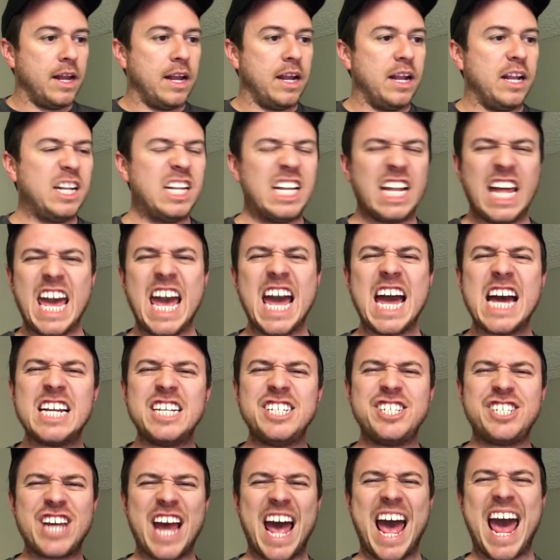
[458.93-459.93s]

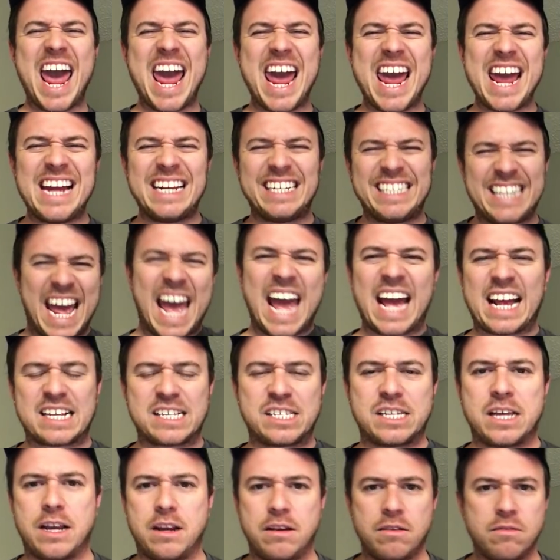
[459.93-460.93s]
Lynn J.
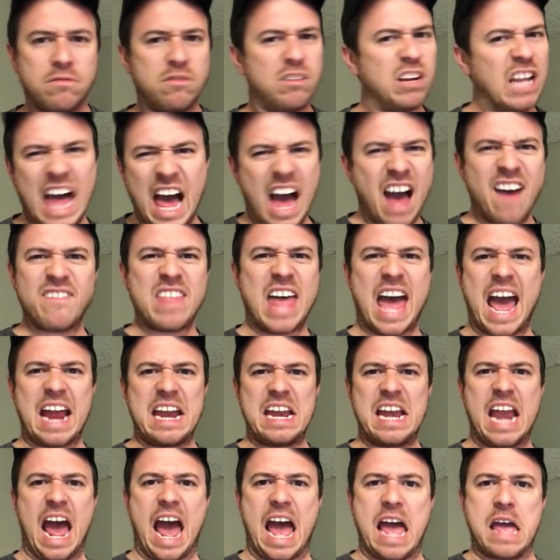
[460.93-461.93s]
Dixon. Love that
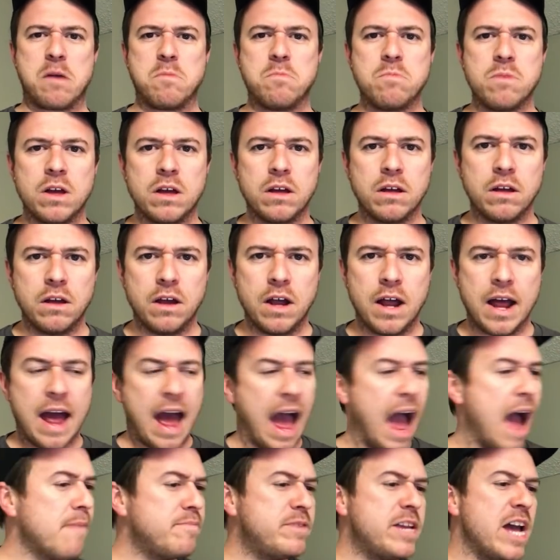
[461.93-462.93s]
name.
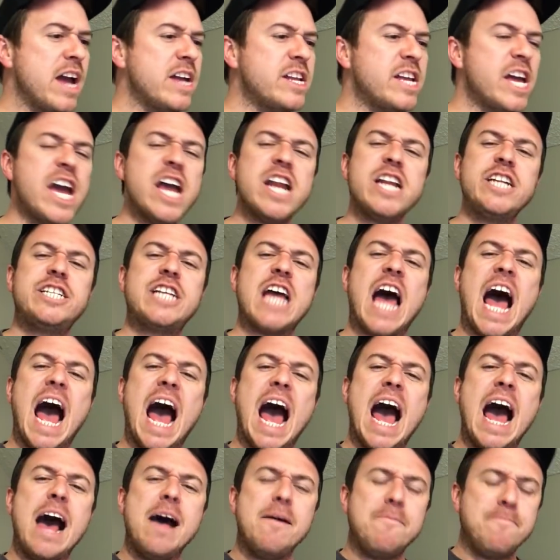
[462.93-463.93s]
I'm telling you,
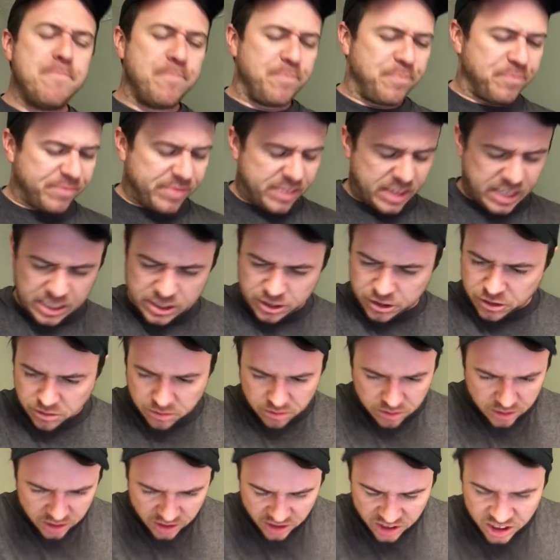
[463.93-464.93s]
anytime
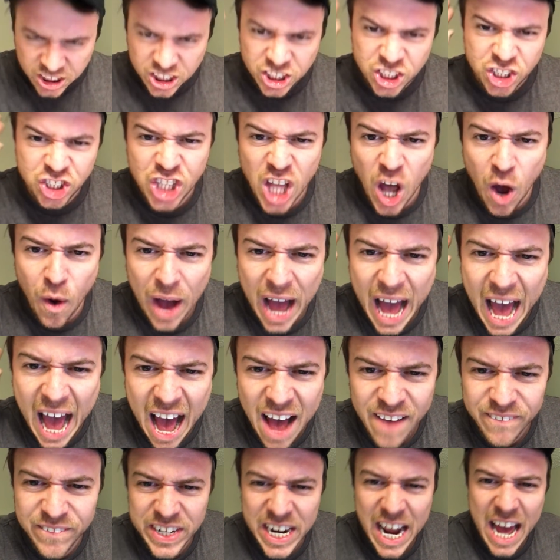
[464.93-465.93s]
you throw a
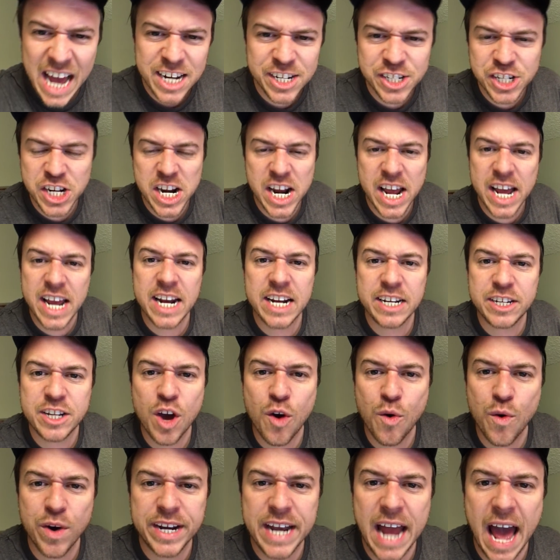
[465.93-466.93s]
hyphenation into
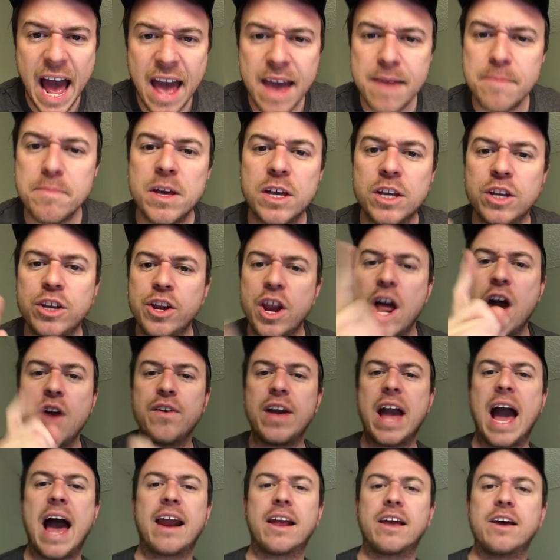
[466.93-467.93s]
a name, you know you
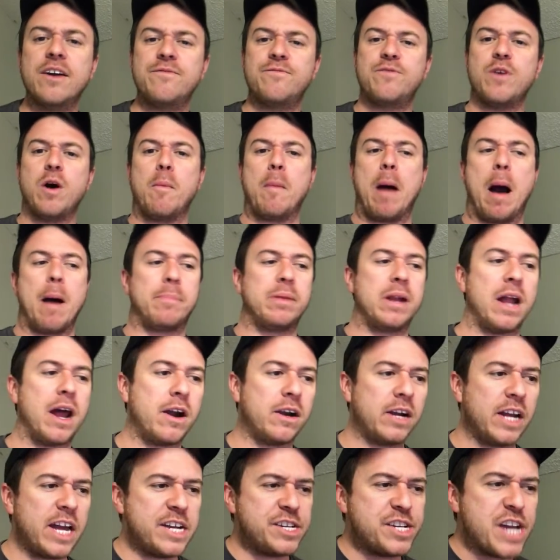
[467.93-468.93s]
got a good football
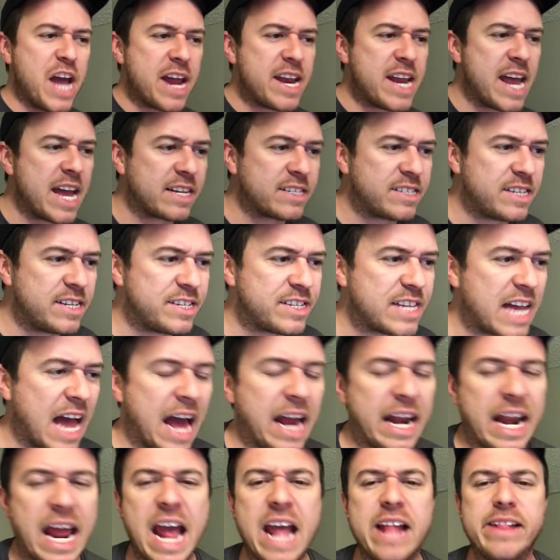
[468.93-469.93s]
player. Lynn J. Dixon
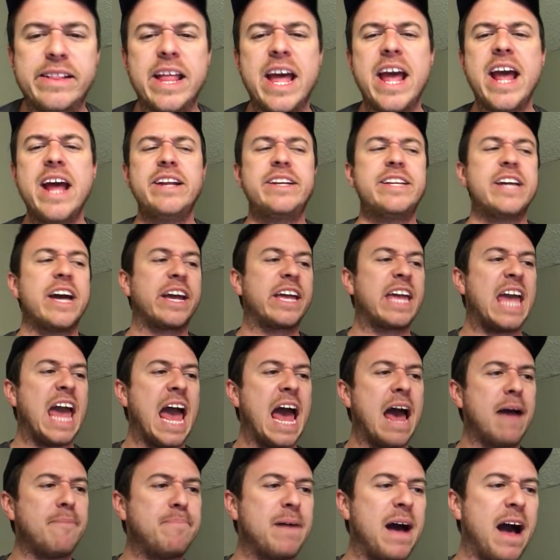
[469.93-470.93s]
signed. And then to
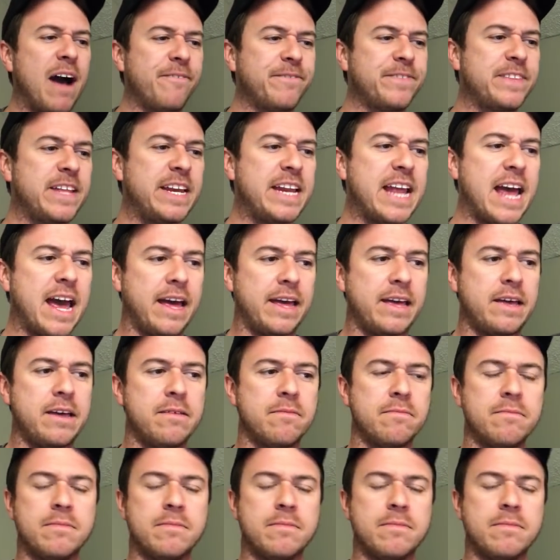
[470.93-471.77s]
cap off the day,